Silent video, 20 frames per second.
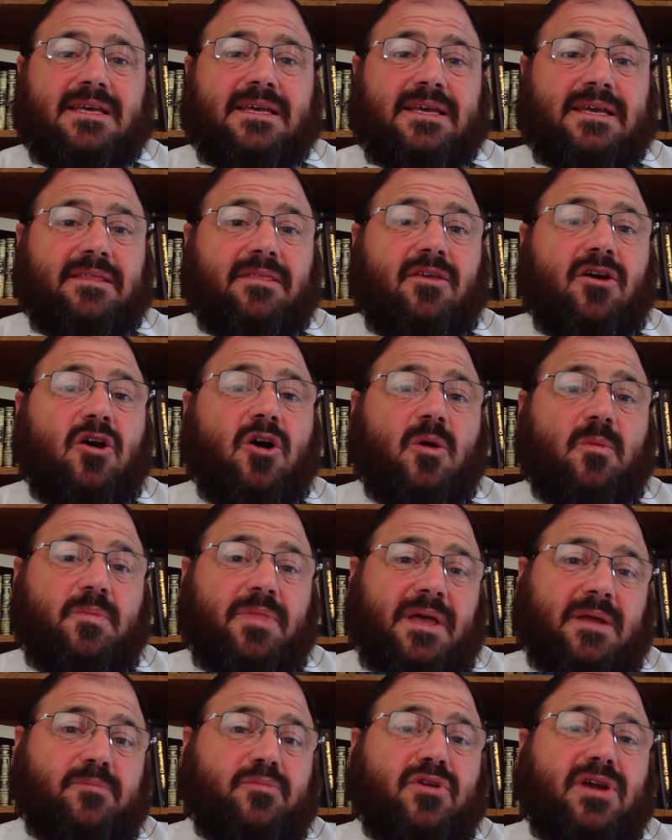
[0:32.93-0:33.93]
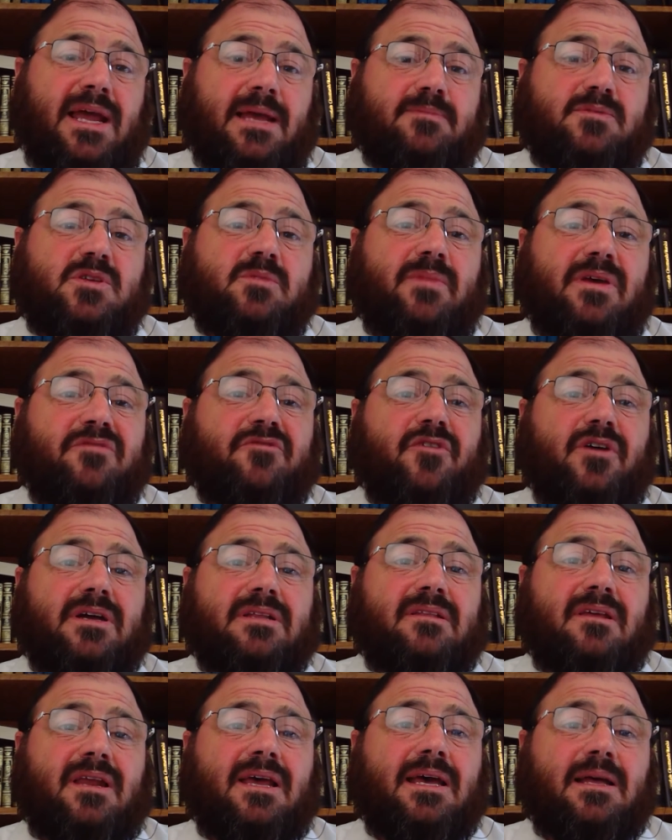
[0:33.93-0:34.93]
in the hope that perhaps you may
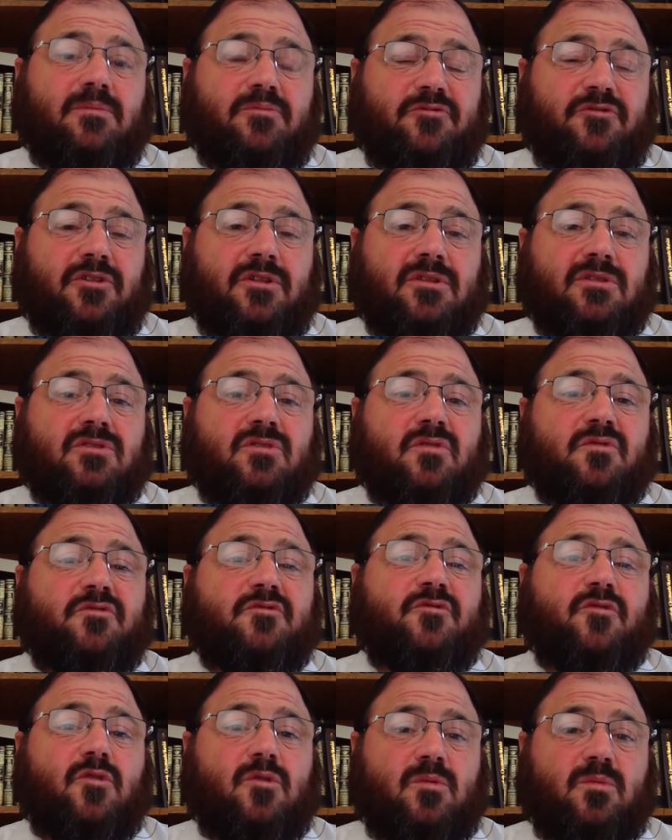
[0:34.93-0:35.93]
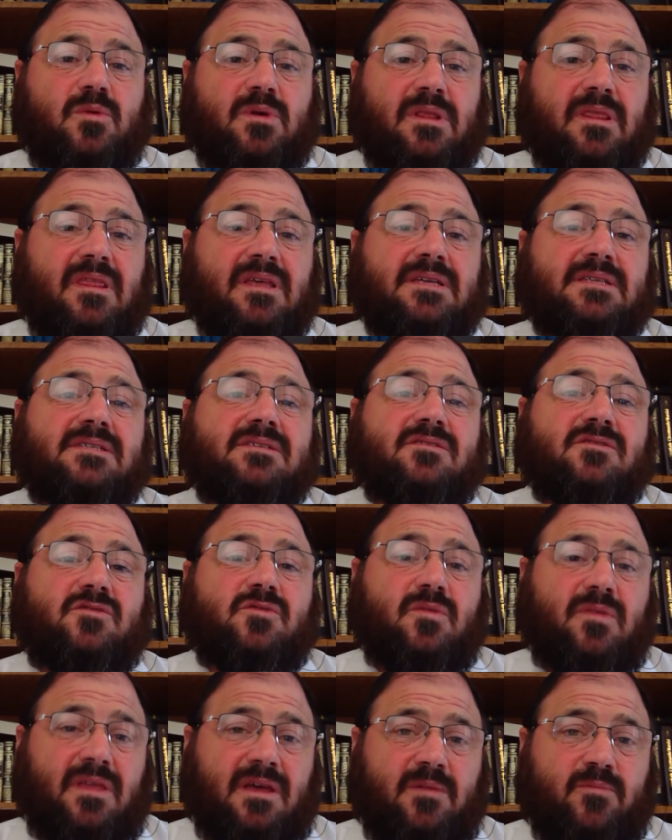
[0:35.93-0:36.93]
find it helpful to forward this
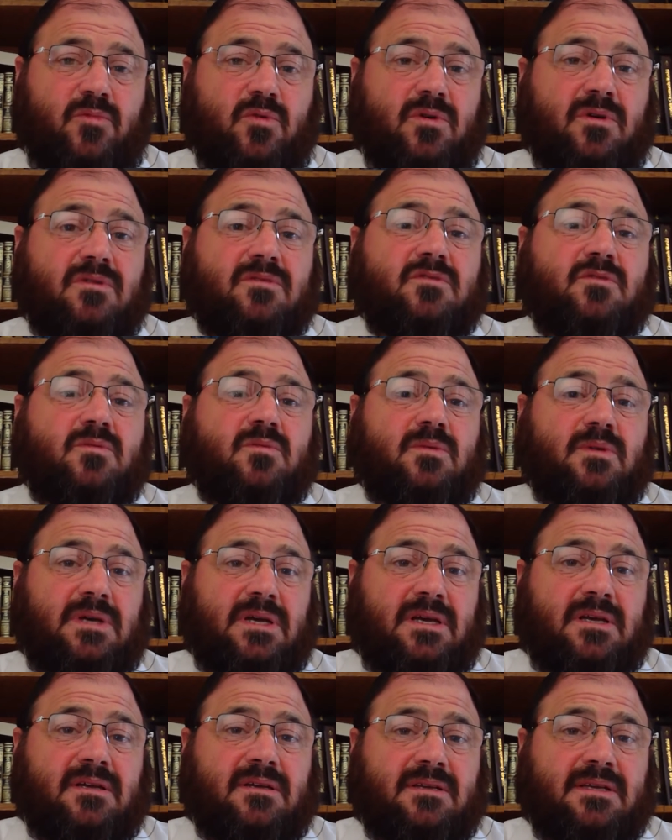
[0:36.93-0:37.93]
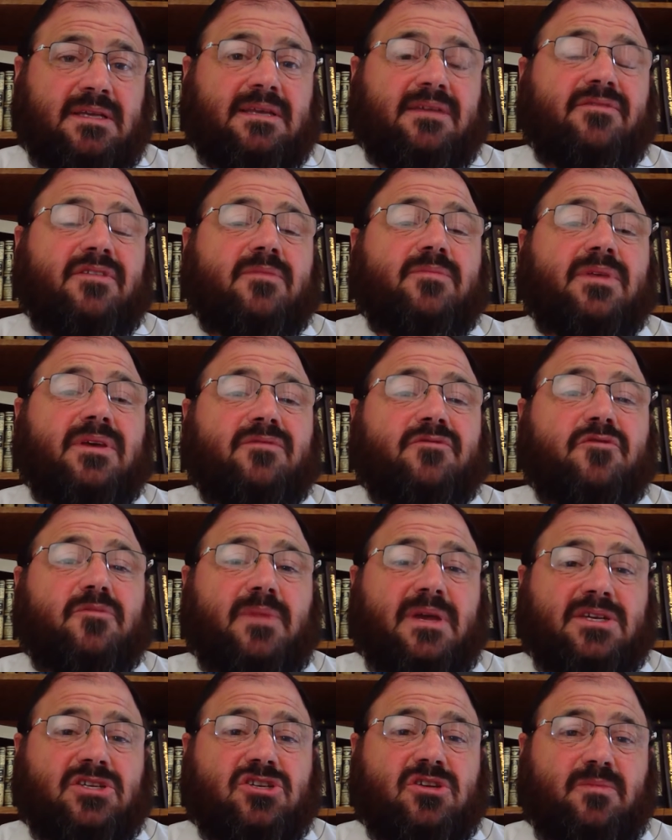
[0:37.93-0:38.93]
to them or to give them the
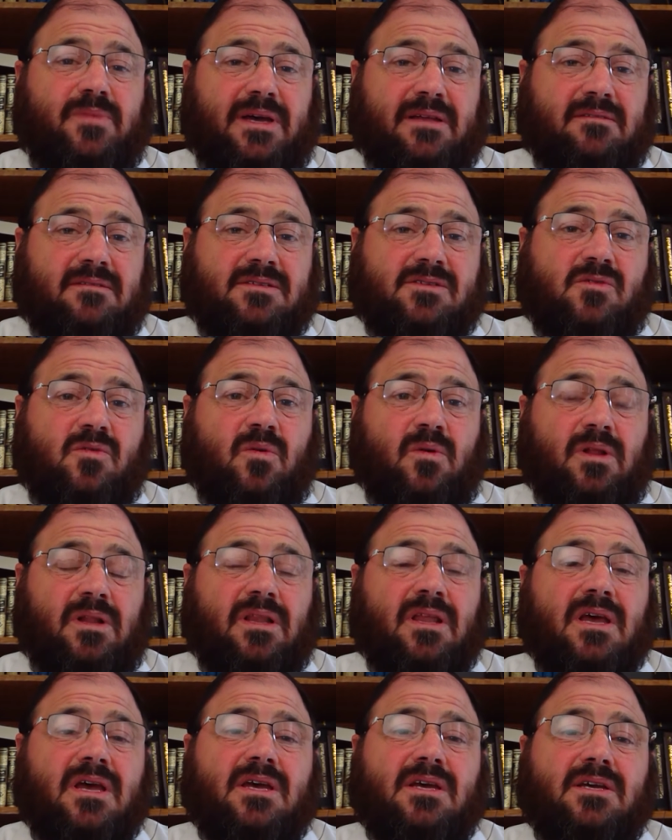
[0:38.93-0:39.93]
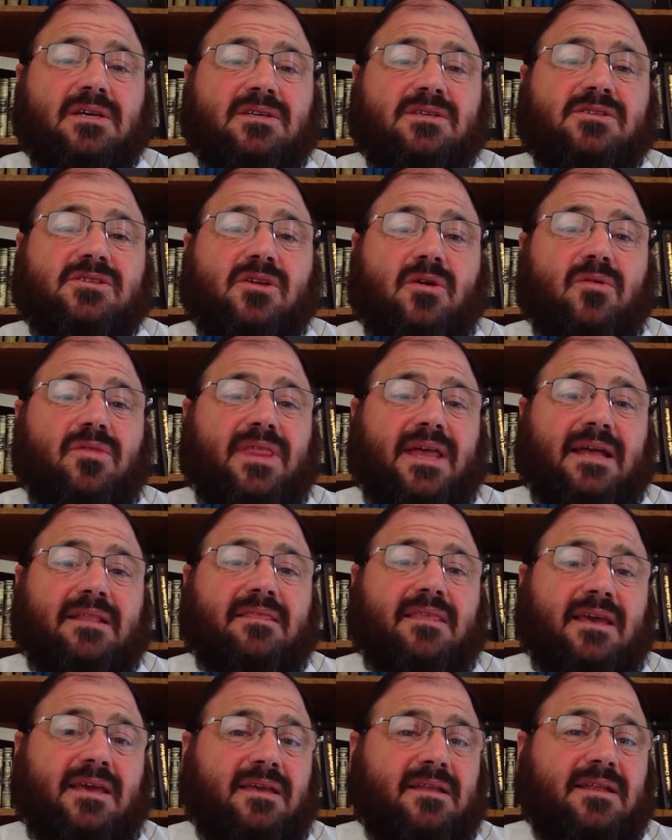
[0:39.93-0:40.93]
information about this call so
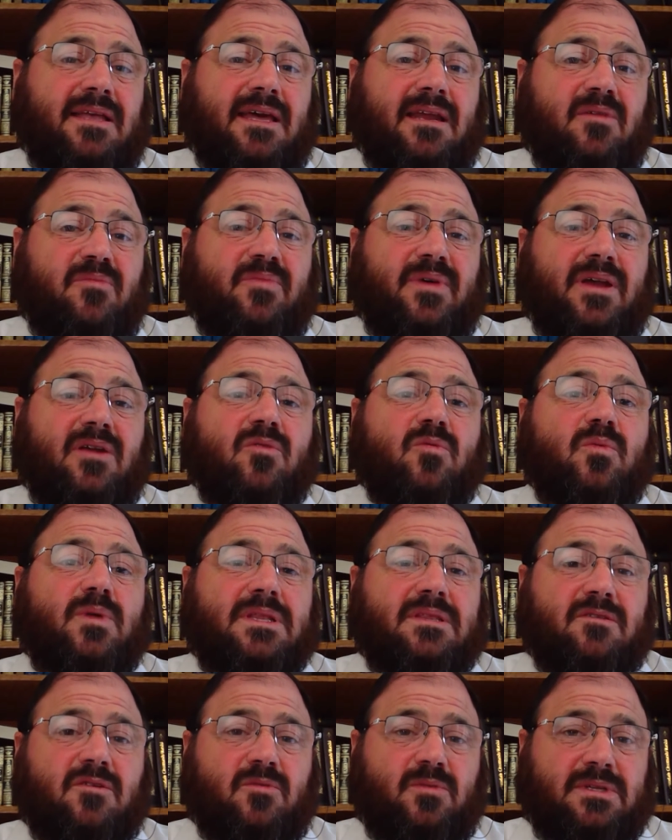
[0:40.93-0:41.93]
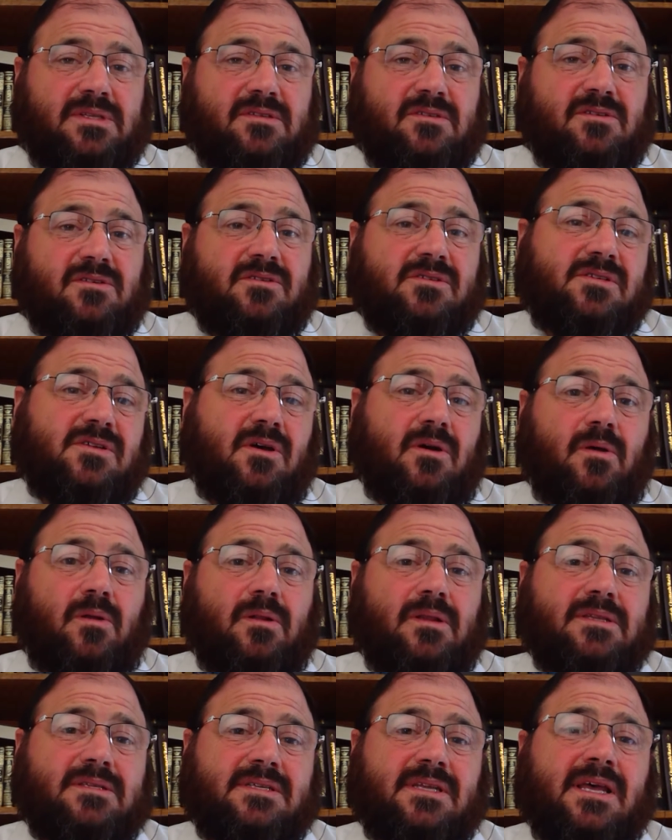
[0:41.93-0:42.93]
that they can get a better window into your
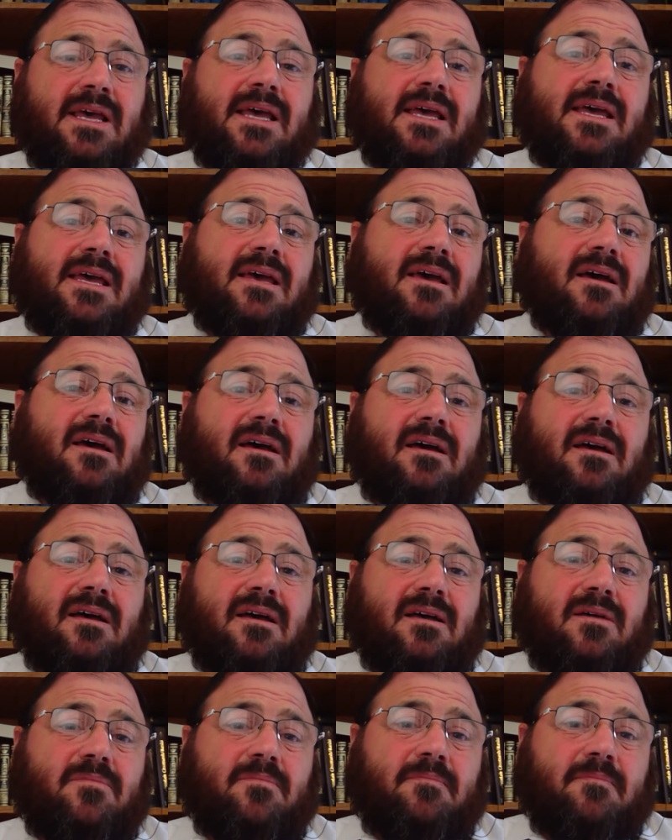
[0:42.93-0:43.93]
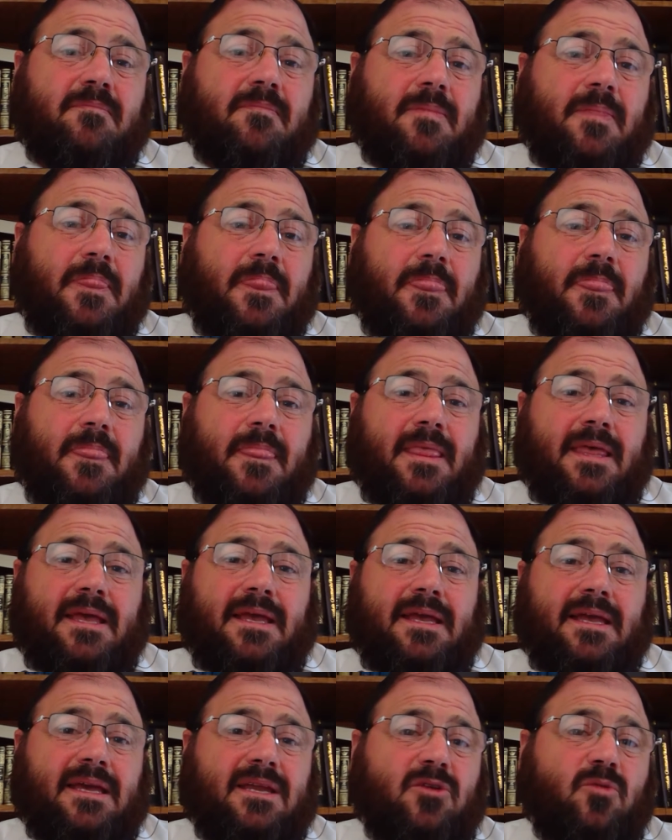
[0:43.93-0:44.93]
souls in
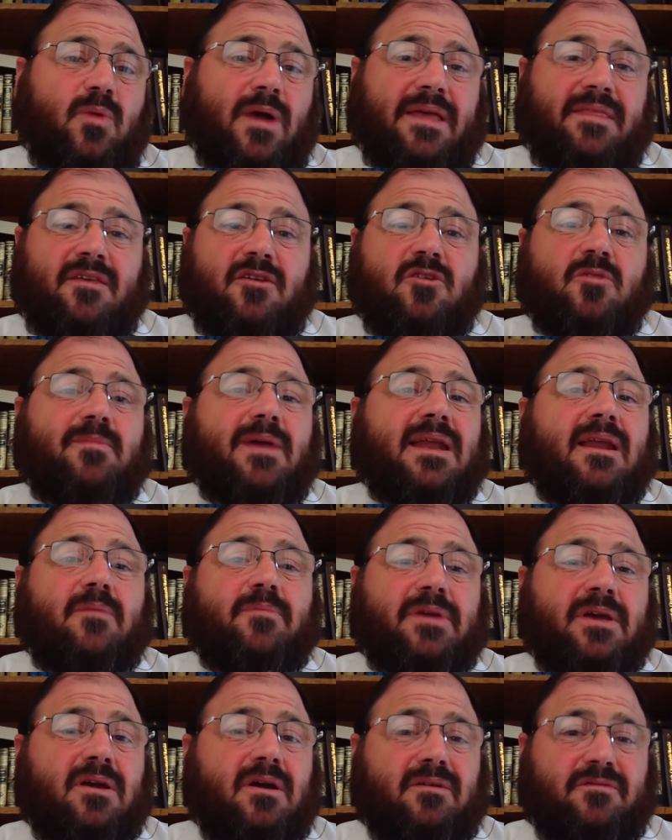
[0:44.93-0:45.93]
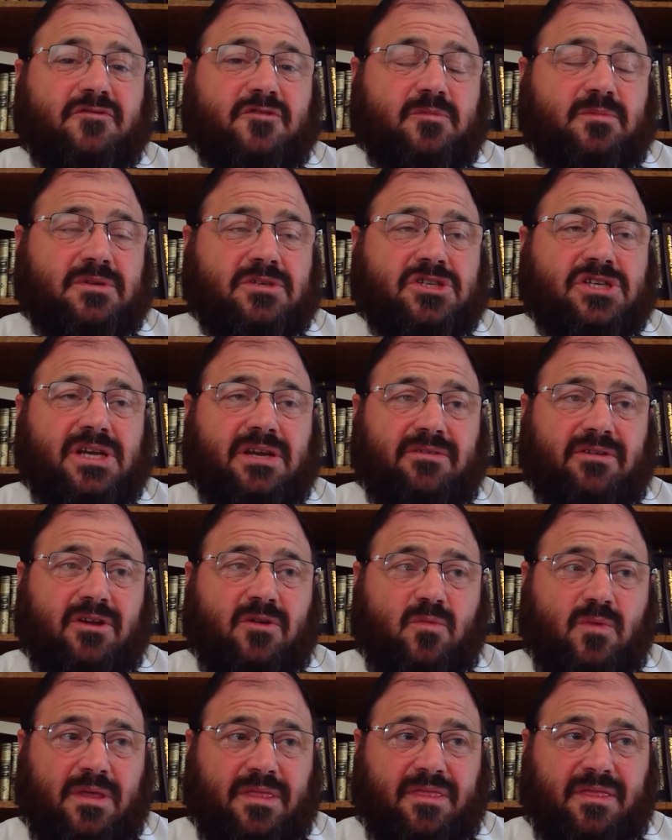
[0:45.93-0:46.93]
a way that you may not be comfortable
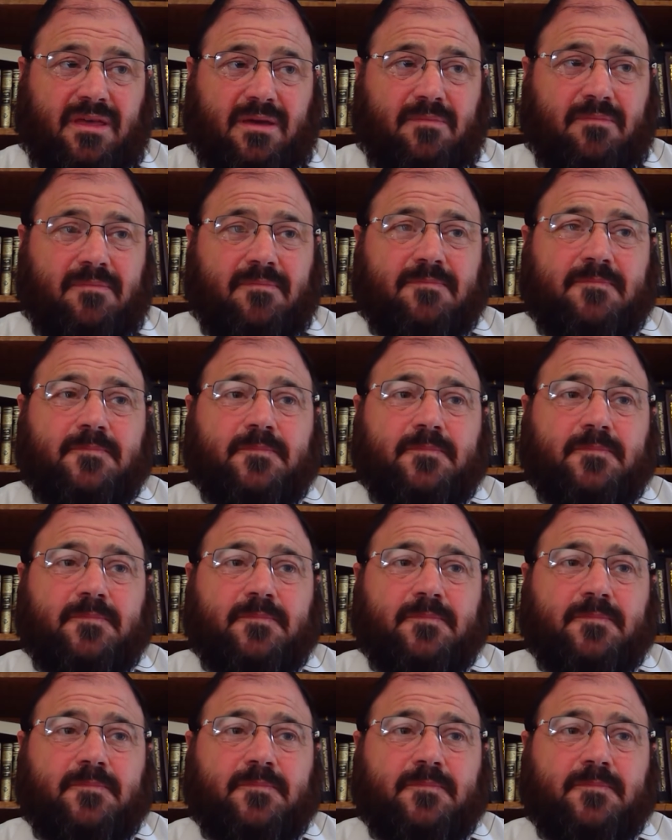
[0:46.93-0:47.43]
sharing with them.